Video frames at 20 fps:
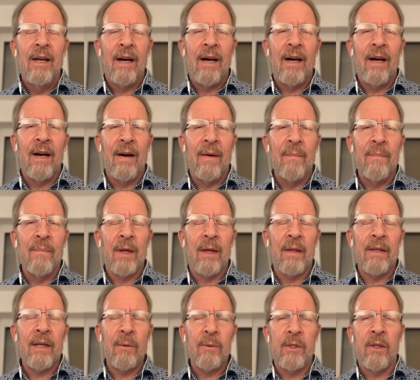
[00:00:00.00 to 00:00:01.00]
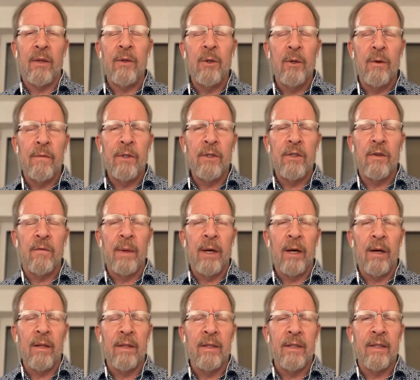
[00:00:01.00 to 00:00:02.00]
I think he was at the University of
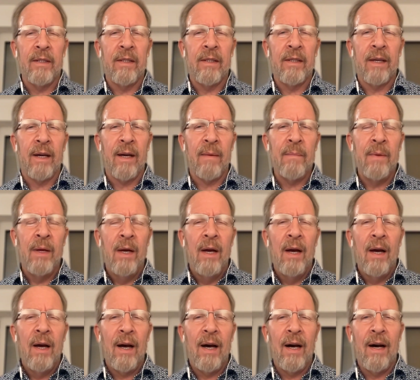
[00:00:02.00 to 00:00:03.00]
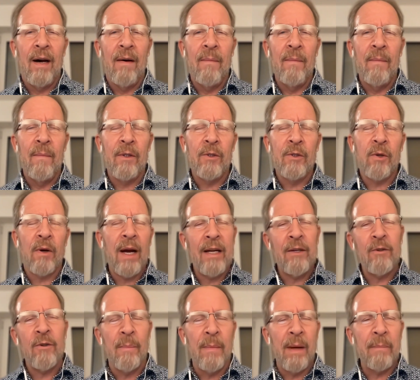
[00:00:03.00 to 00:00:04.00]
Maryland at the time,
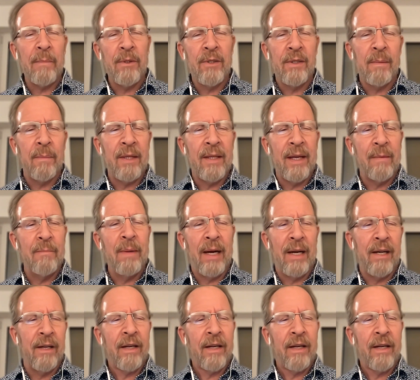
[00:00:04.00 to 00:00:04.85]
trying to remember somebody they'd met at a